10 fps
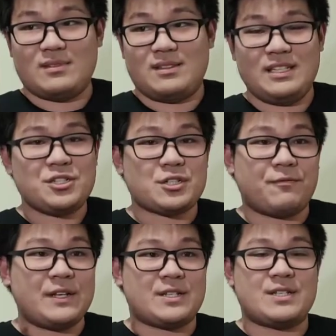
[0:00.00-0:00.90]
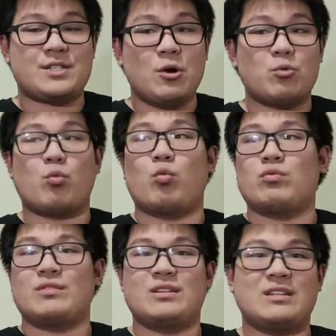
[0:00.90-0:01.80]
these just fit so
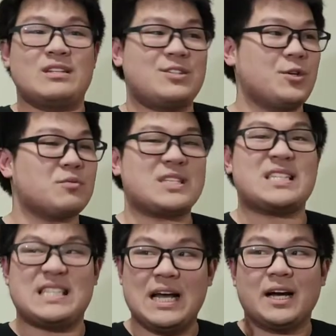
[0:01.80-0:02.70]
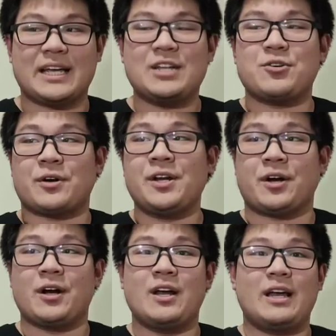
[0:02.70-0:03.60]
snug in your
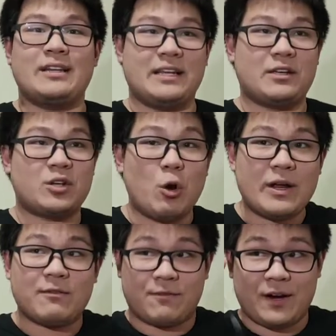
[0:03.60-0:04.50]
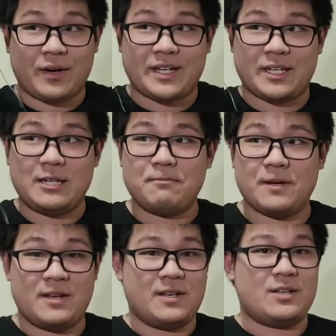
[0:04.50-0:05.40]
ear. They go in very deep.
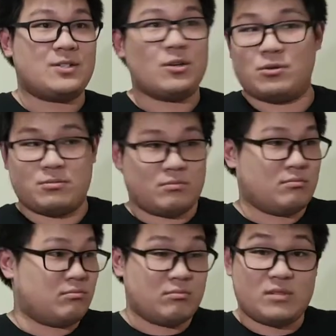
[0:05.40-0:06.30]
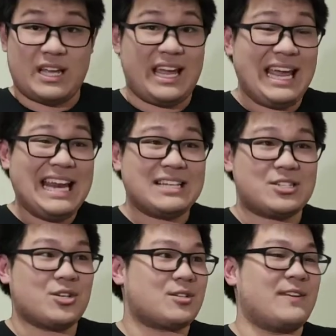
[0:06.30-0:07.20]
So it is
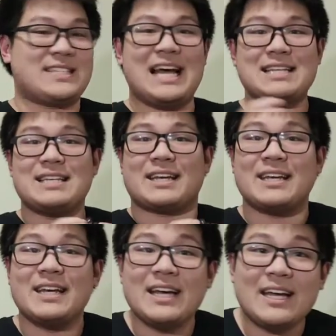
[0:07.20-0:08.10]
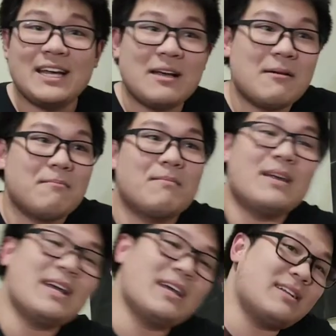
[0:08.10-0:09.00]
just fantastic.
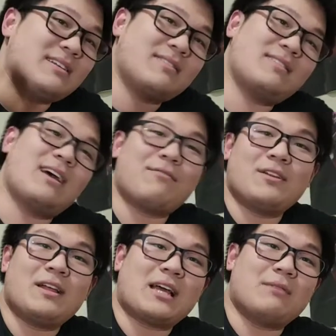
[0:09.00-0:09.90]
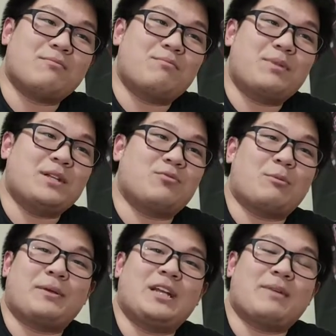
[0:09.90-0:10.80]
And I feel like I've been
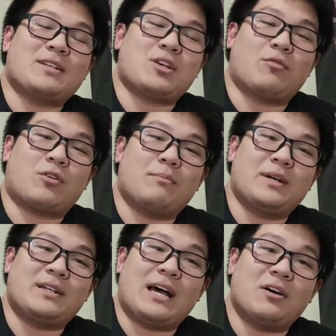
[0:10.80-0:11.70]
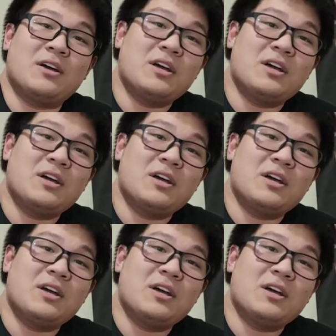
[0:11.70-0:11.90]
repeating myself for a bit now.